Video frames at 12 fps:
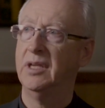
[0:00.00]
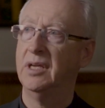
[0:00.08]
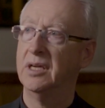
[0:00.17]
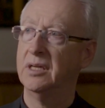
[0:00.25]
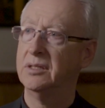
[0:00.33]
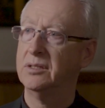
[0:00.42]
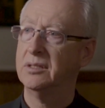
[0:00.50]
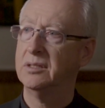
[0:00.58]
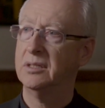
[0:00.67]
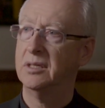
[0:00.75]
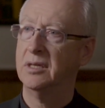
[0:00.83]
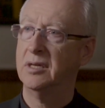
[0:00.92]

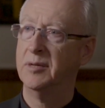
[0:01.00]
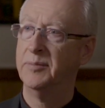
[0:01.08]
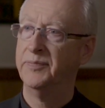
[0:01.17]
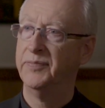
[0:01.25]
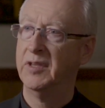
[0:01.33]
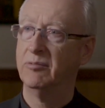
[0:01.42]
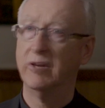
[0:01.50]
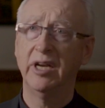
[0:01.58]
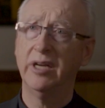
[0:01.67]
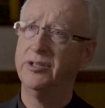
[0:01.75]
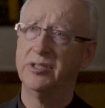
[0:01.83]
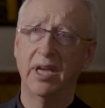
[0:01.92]
yes,
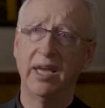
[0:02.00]
rage,